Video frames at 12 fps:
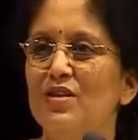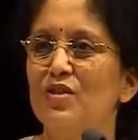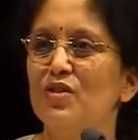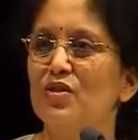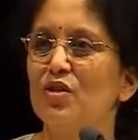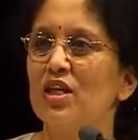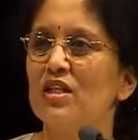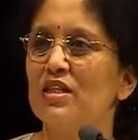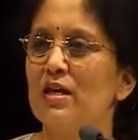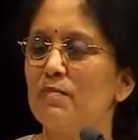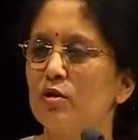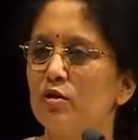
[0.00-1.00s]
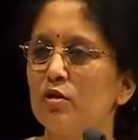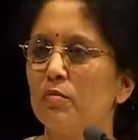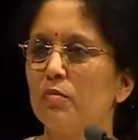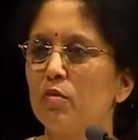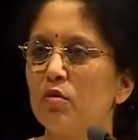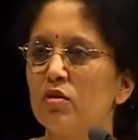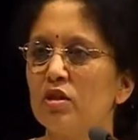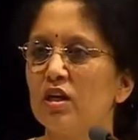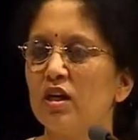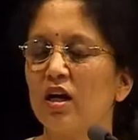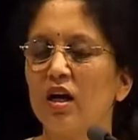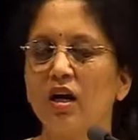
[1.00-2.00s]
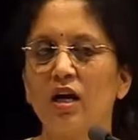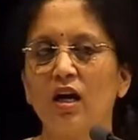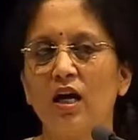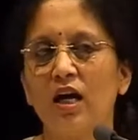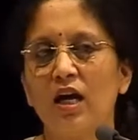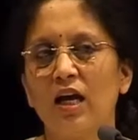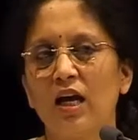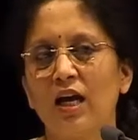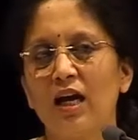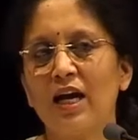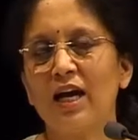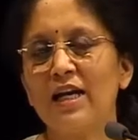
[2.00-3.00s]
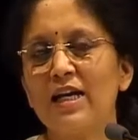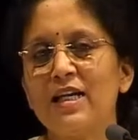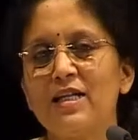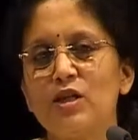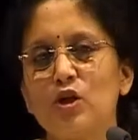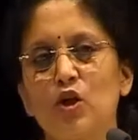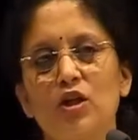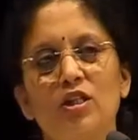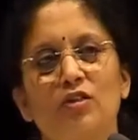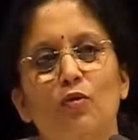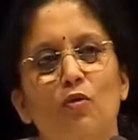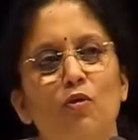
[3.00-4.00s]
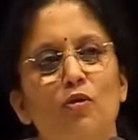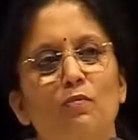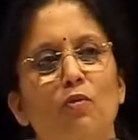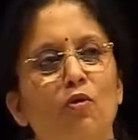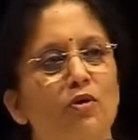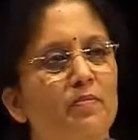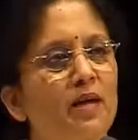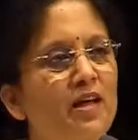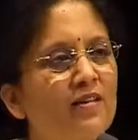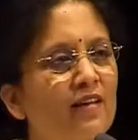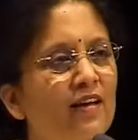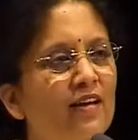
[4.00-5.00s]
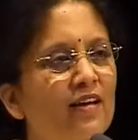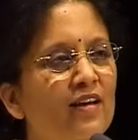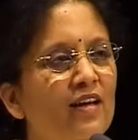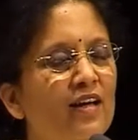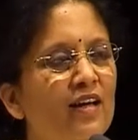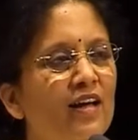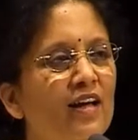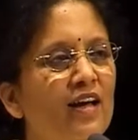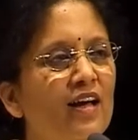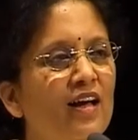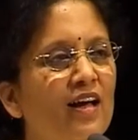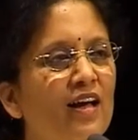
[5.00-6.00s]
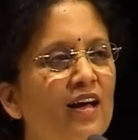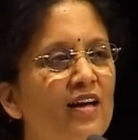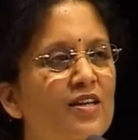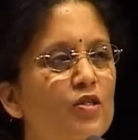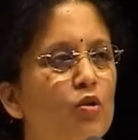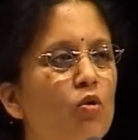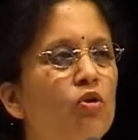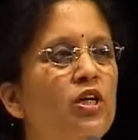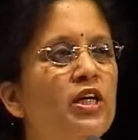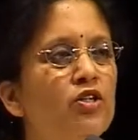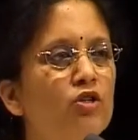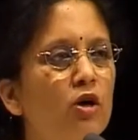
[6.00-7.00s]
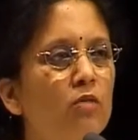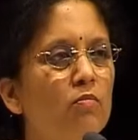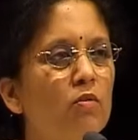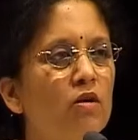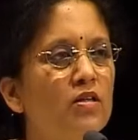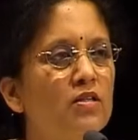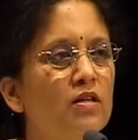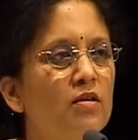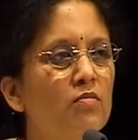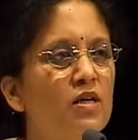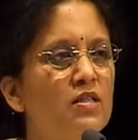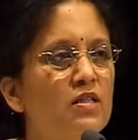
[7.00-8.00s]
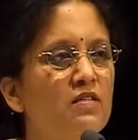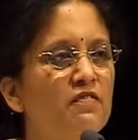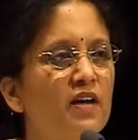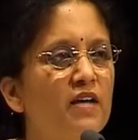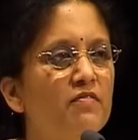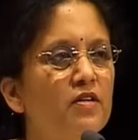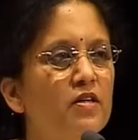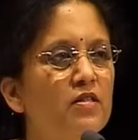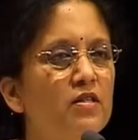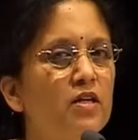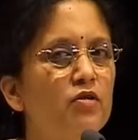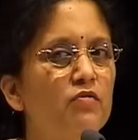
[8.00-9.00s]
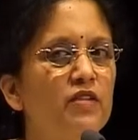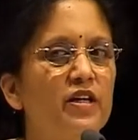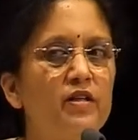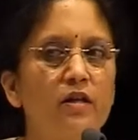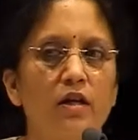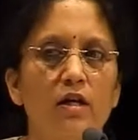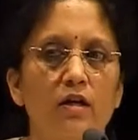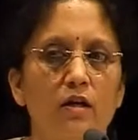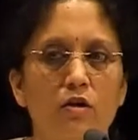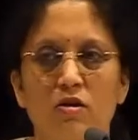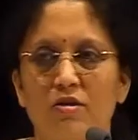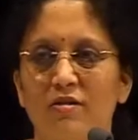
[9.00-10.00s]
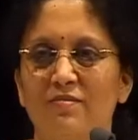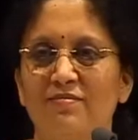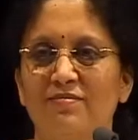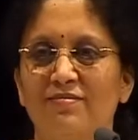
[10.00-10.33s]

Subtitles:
So he stepped into the boat and he saw this old boatman there. His only job was, once in 5 years, he had to ferry the king across.